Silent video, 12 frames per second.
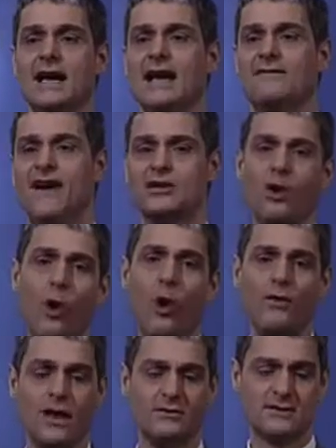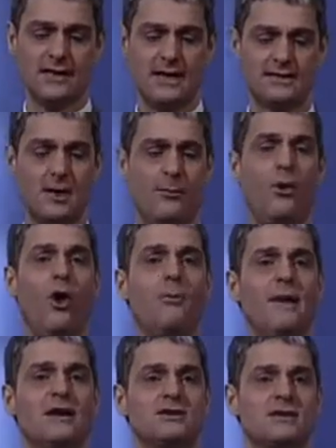in fact, all those things that Paul
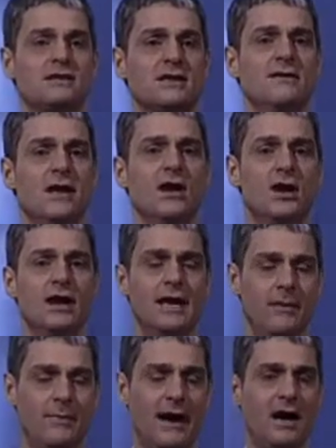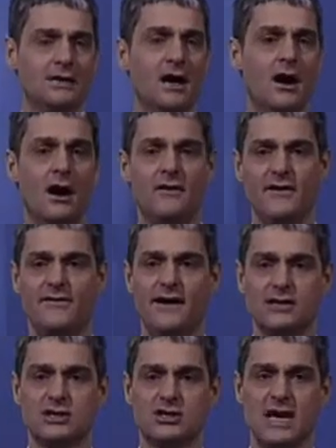mentions in the earlier part of
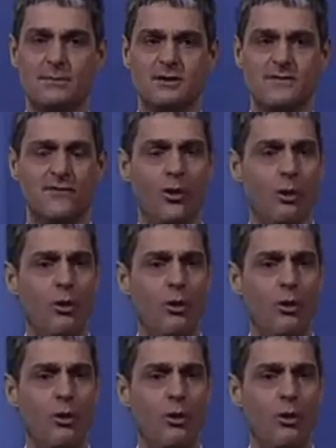Ephesians chapter 4,